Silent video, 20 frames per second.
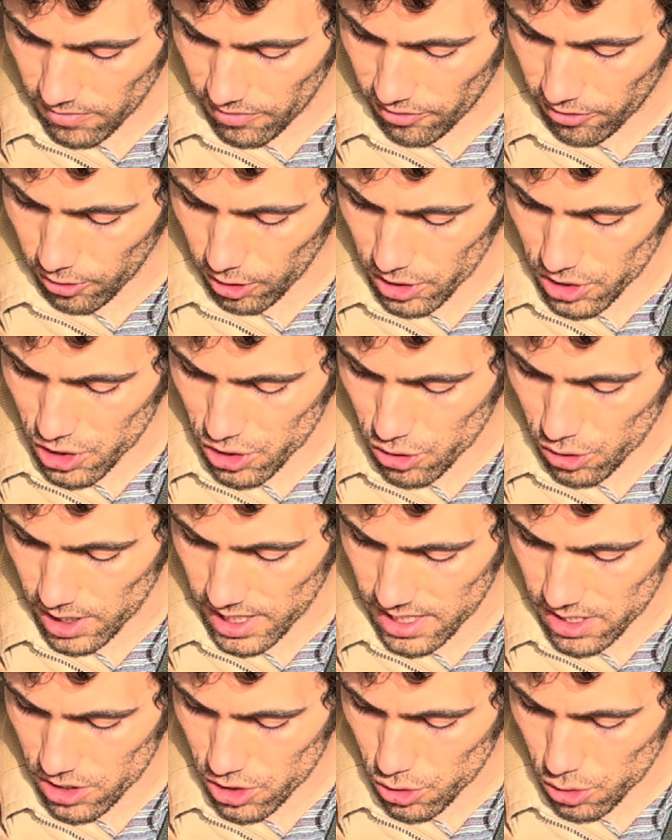4
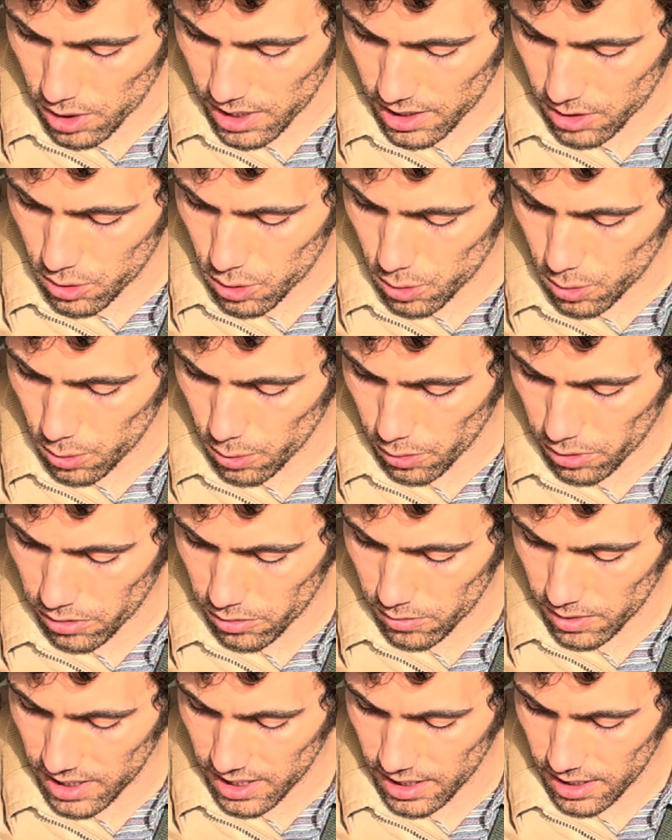strings, string 2,
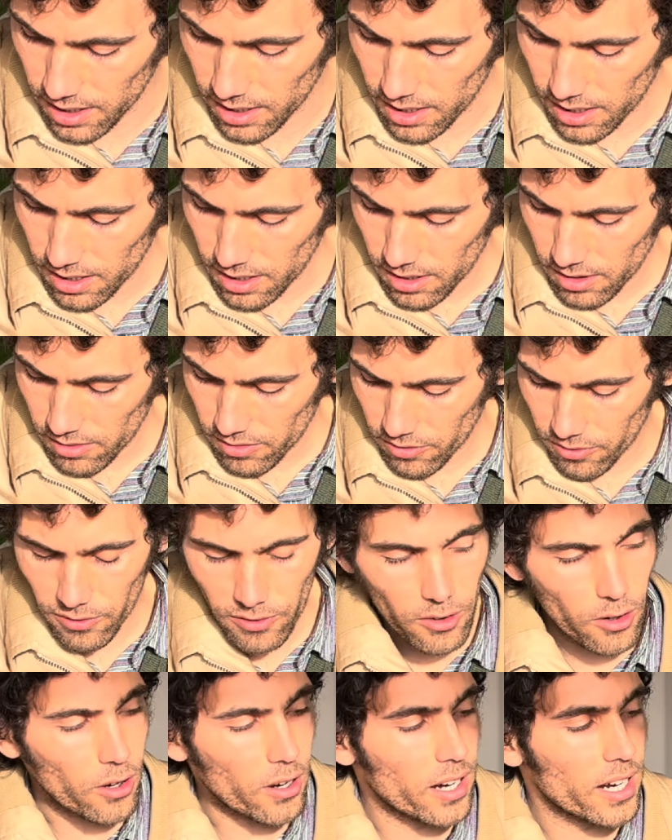3,
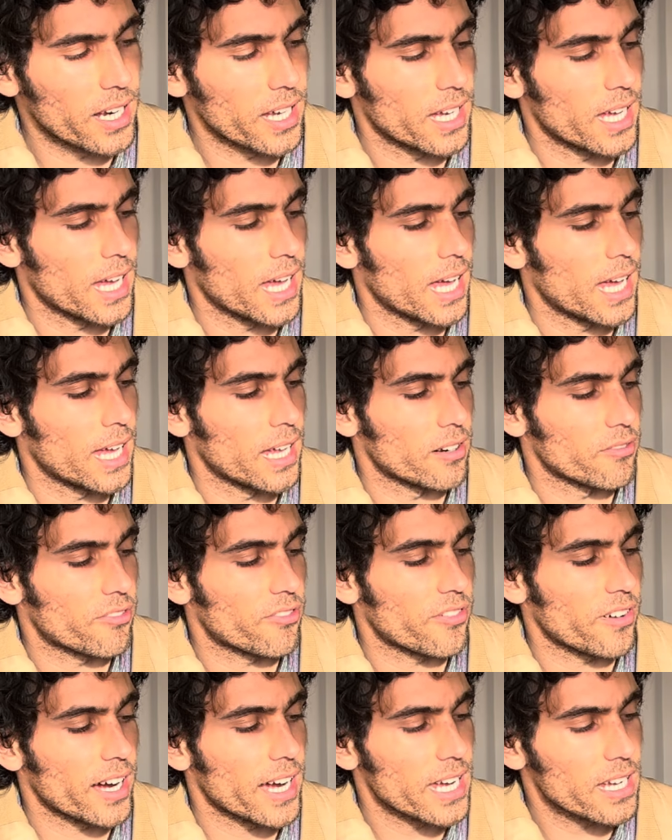4, and
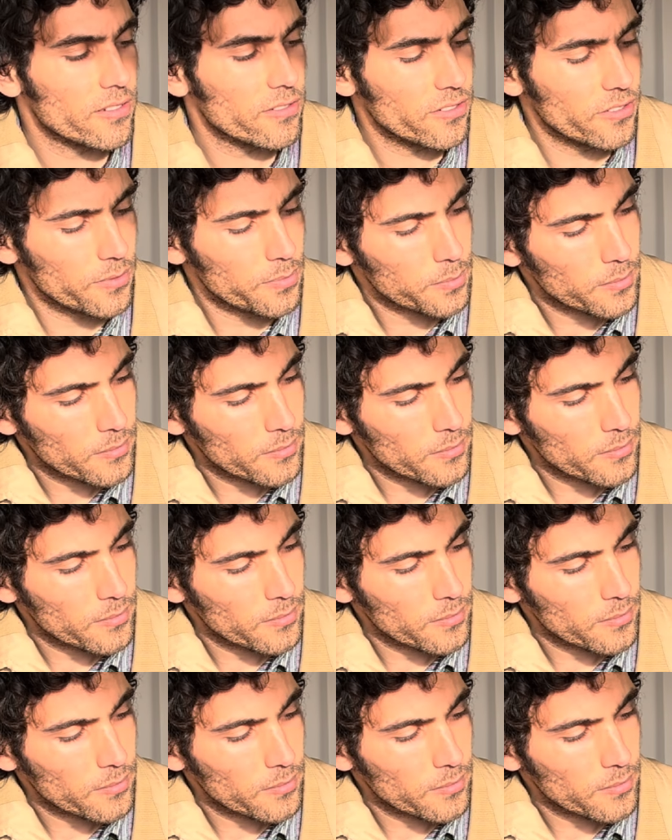5,